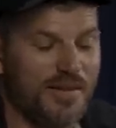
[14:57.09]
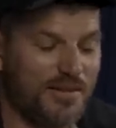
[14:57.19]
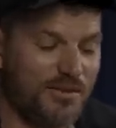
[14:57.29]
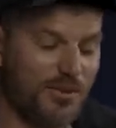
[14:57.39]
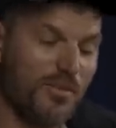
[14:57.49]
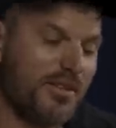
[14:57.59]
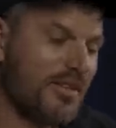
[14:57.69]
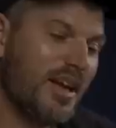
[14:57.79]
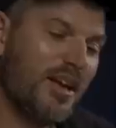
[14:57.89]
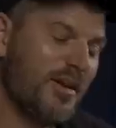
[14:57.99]
so much
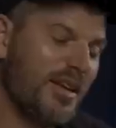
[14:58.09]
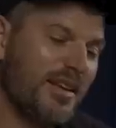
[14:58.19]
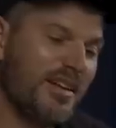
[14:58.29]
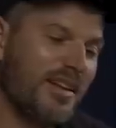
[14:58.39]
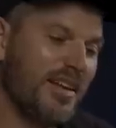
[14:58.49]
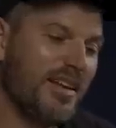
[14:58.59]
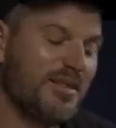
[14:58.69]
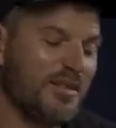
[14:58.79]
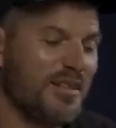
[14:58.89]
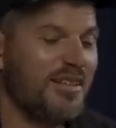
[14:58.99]
time at
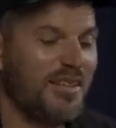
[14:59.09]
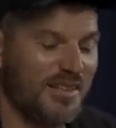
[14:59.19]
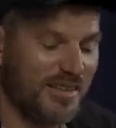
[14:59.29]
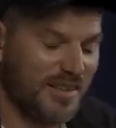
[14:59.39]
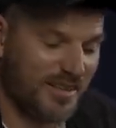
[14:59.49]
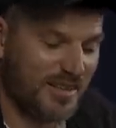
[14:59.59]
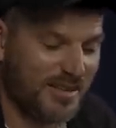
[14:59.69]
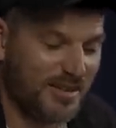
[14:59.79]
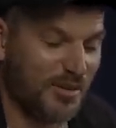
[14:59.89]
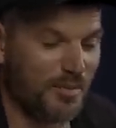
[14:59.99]
as a kid.
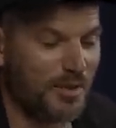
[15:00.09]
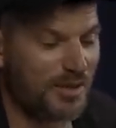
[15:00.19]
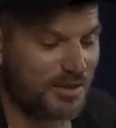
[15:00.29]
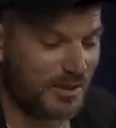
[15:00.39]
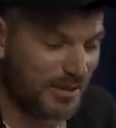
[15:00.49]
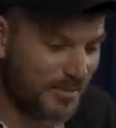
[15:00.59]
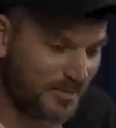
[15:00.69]
It's called Beasley.